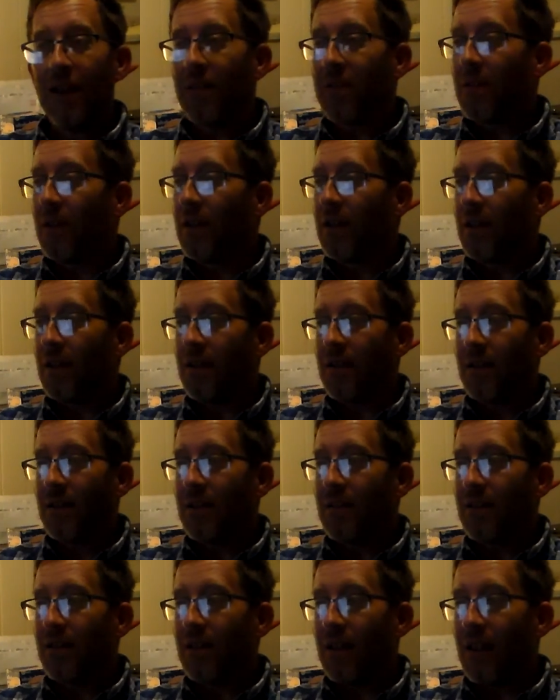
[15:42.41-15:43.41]
That thing,
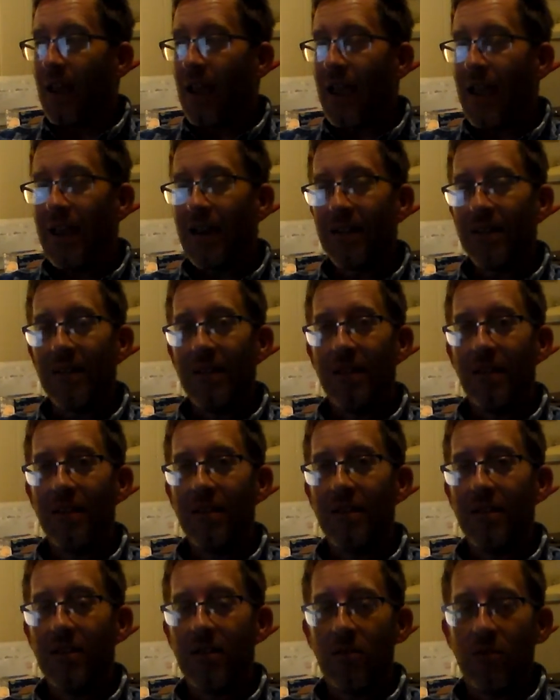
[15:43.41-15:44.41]
it
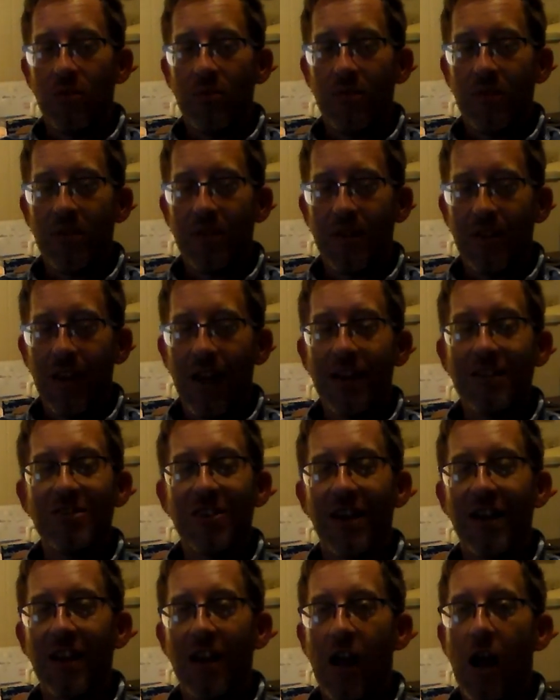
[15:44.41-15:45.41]

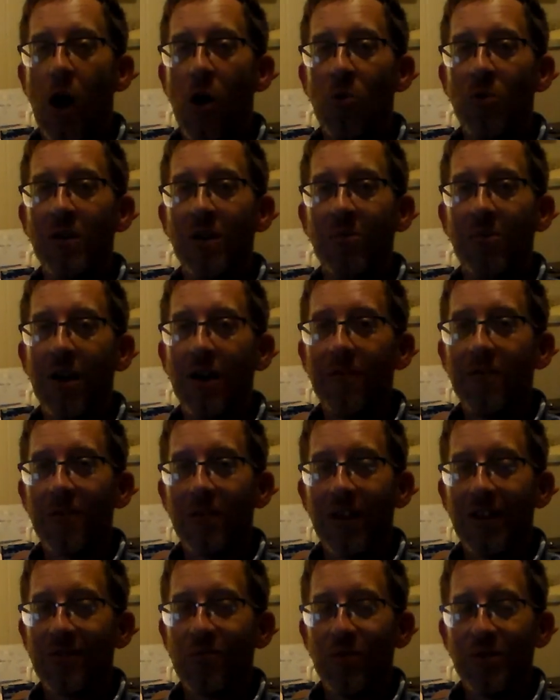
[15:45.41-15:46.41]
actually had a hole in the muffler,
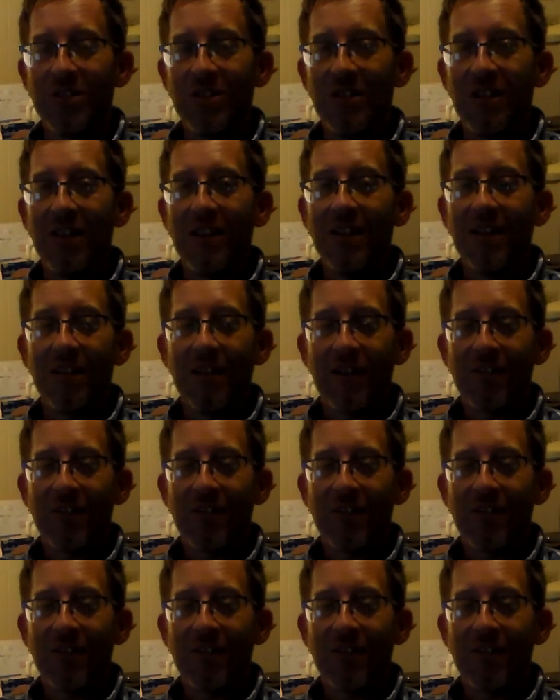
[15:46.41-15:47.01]
and that's what you did.